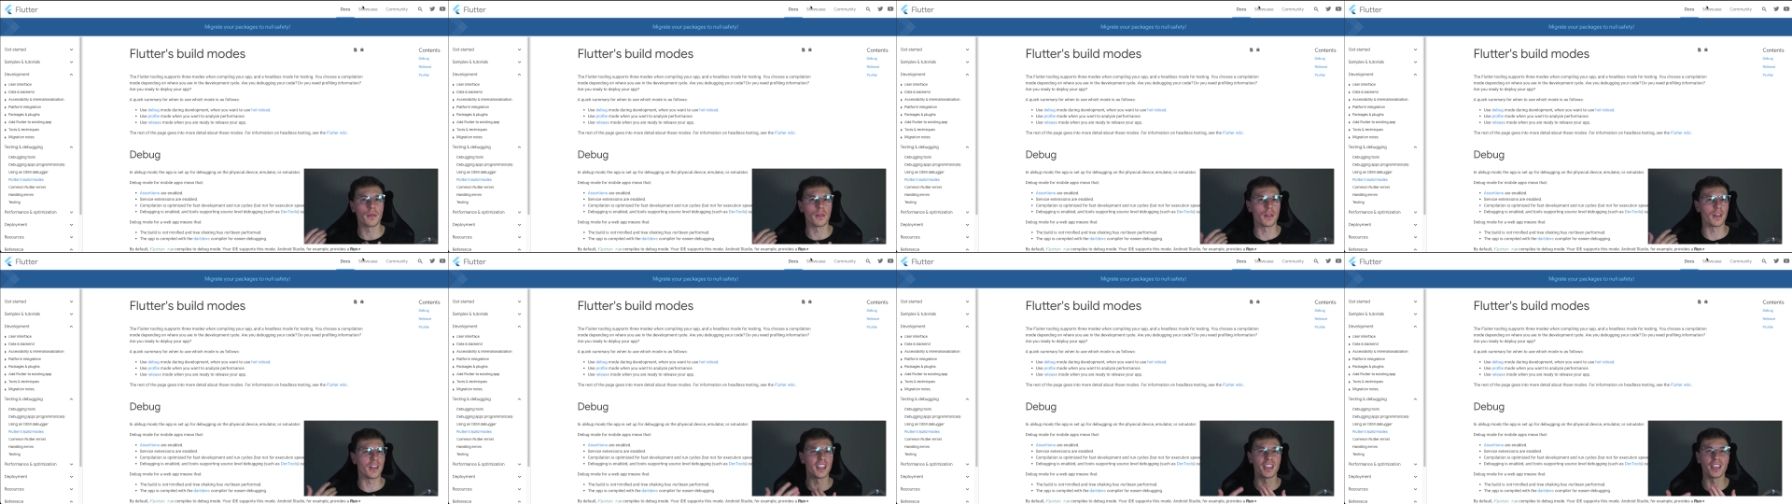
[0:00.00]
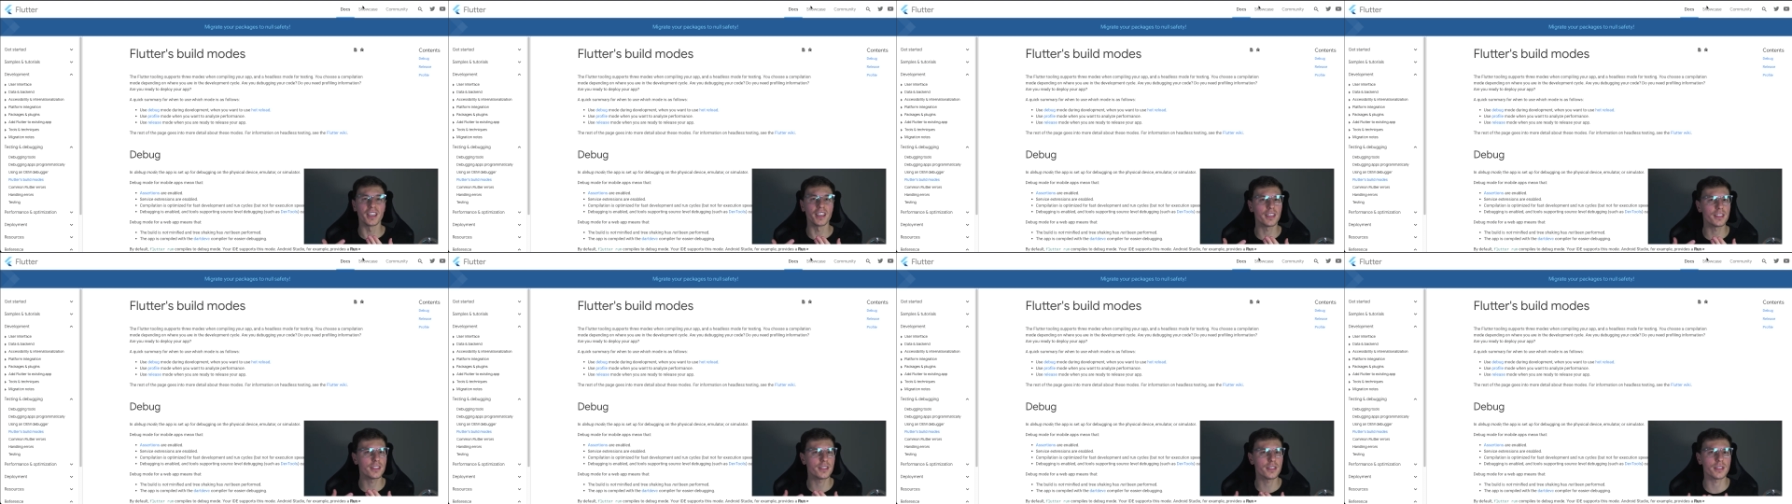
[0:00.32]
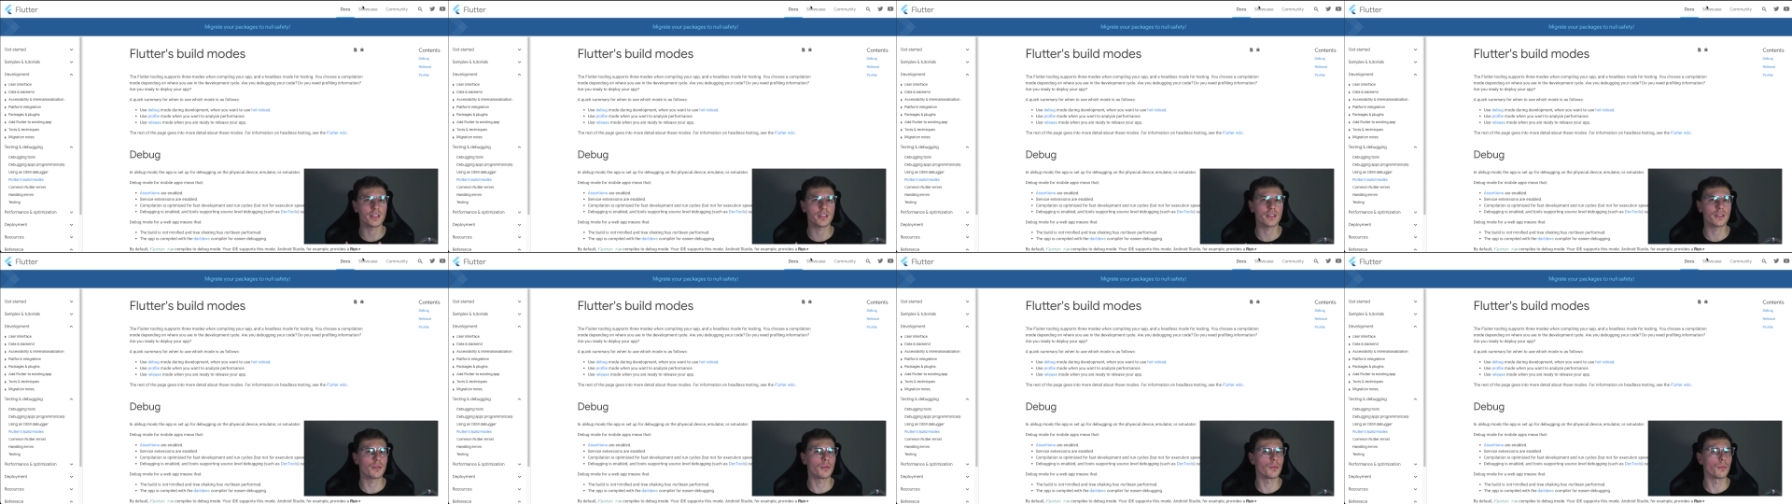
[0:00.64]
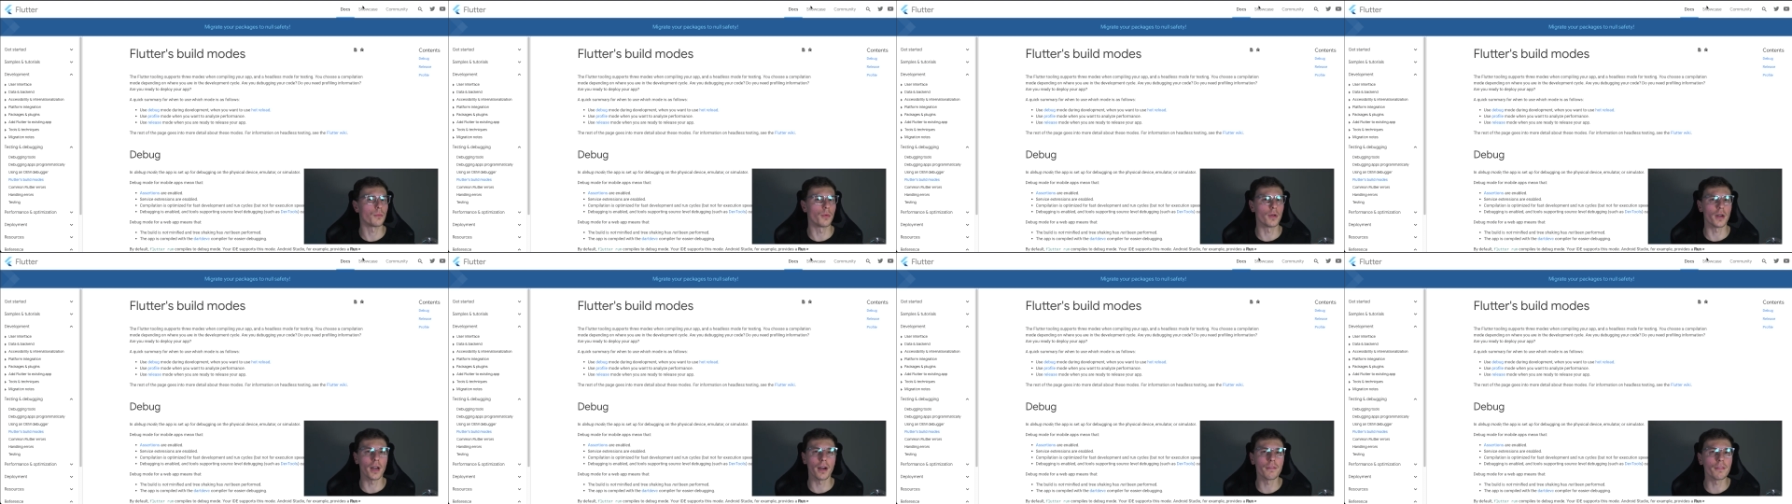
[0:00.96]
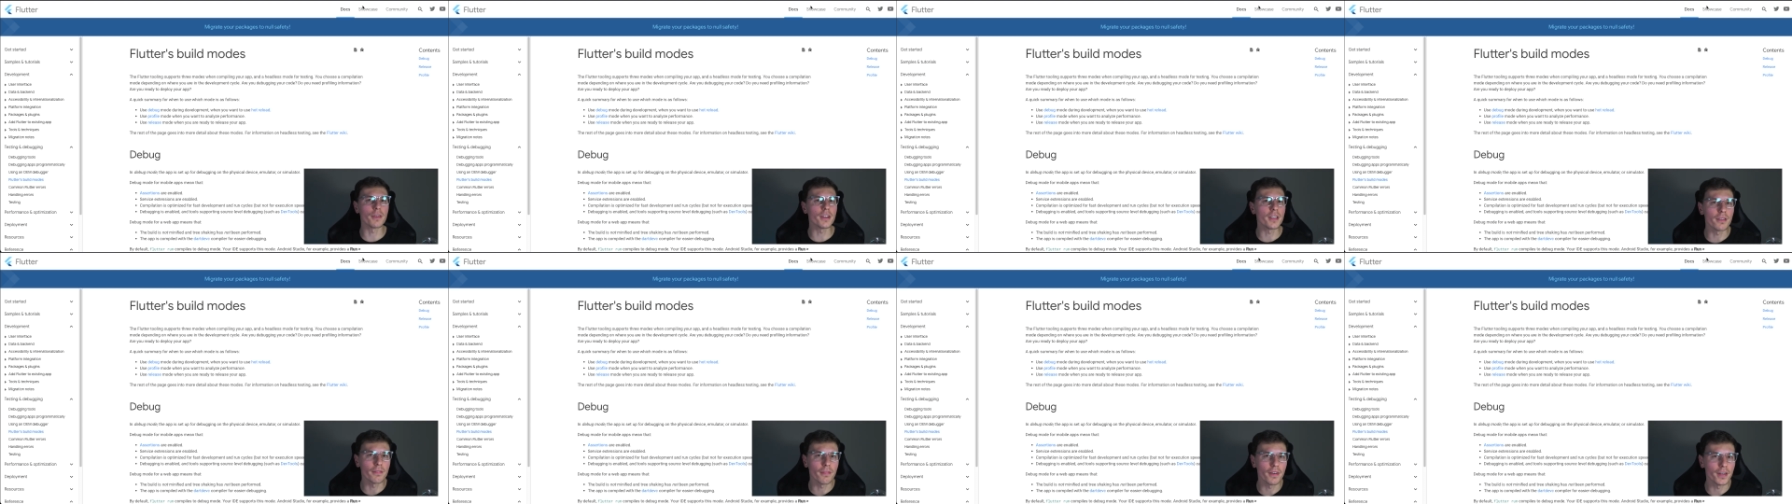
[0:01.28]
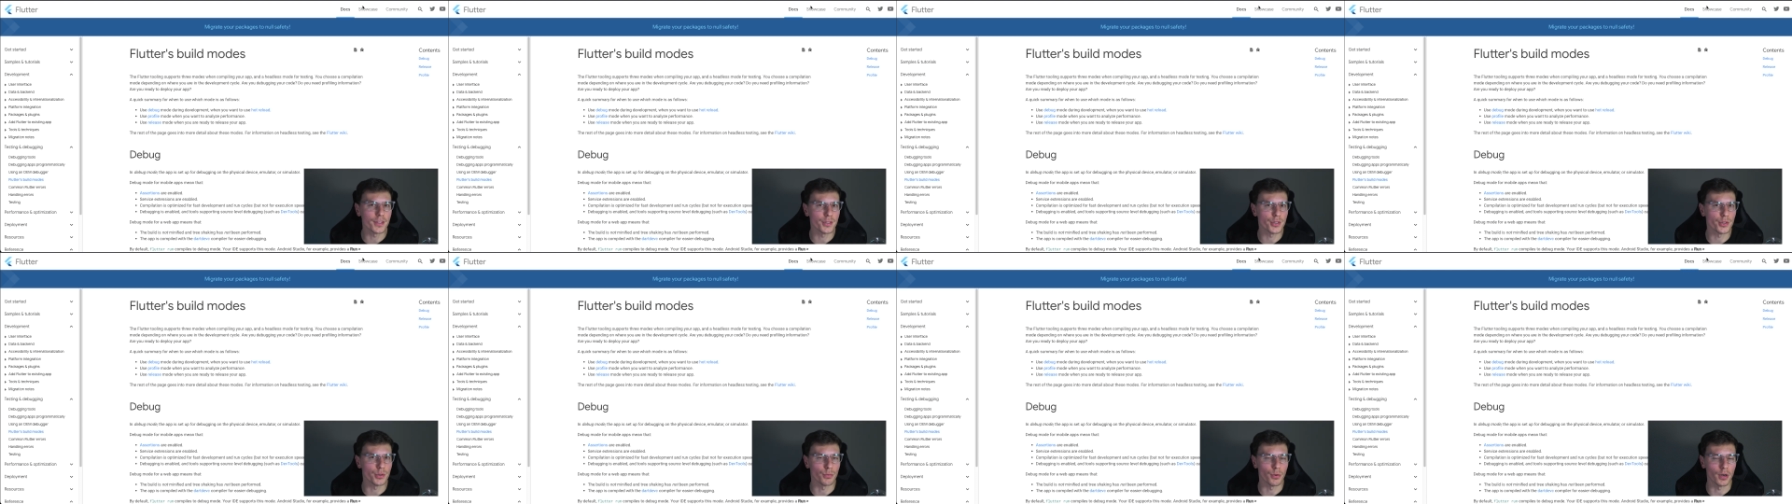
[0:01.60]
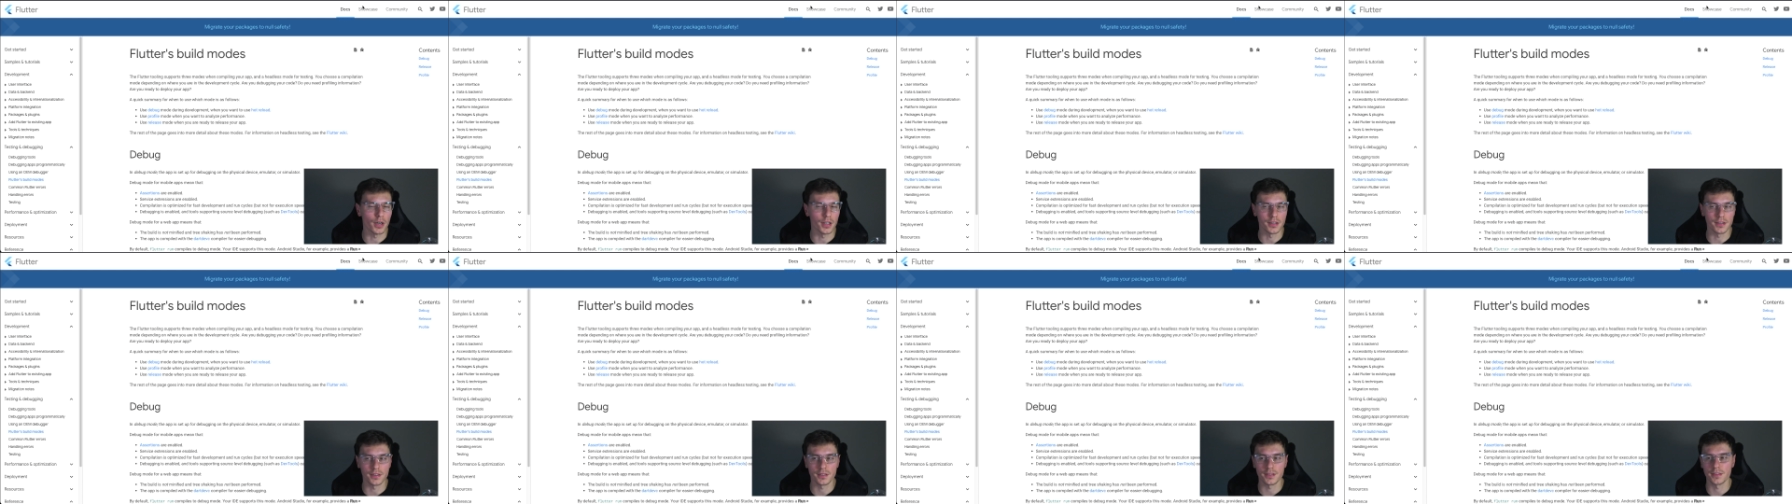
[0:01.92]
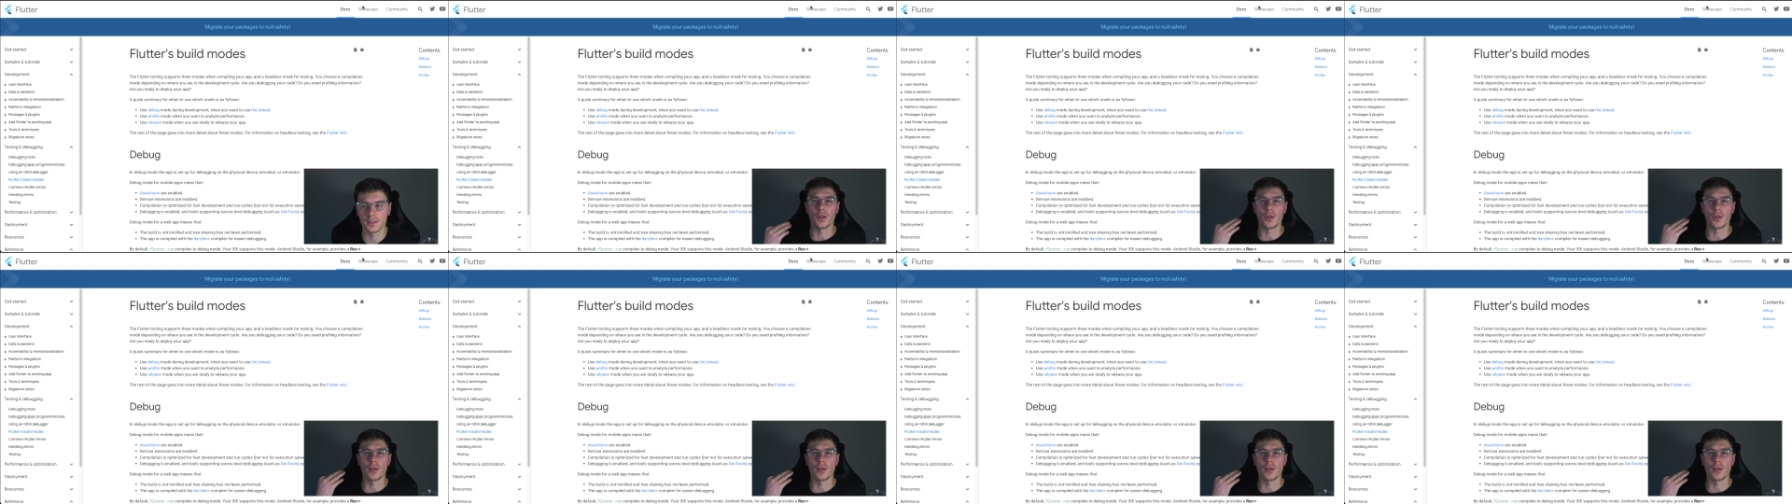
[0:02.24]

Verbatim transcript: Linux, whatever device you want.